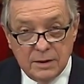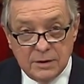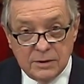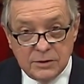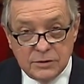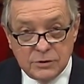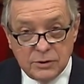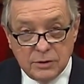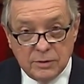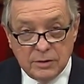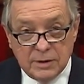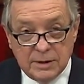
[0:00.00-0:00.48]

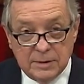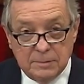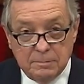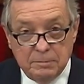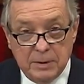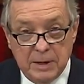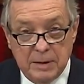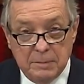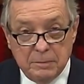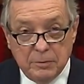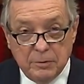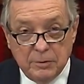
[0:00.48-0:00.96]
Certainly,
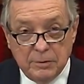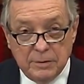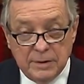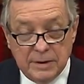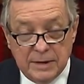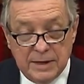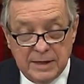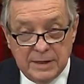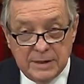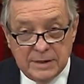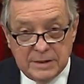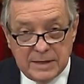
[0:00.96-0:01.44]
people
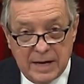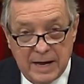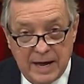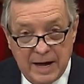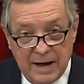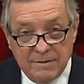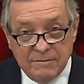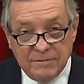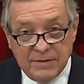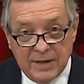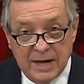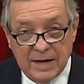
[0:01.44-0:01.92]
need to
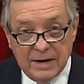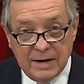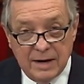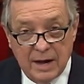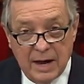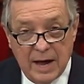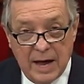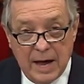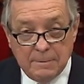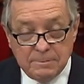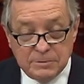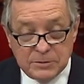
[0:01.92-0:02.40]
have that
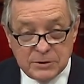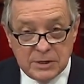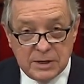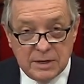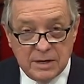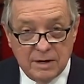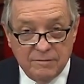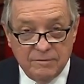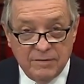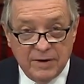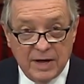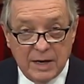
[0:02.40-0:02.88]
option
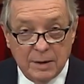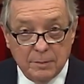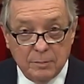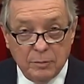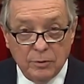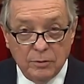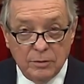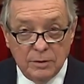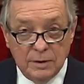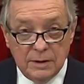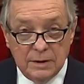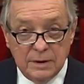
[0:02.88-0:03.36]

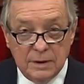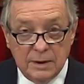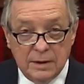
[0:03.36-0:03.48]
available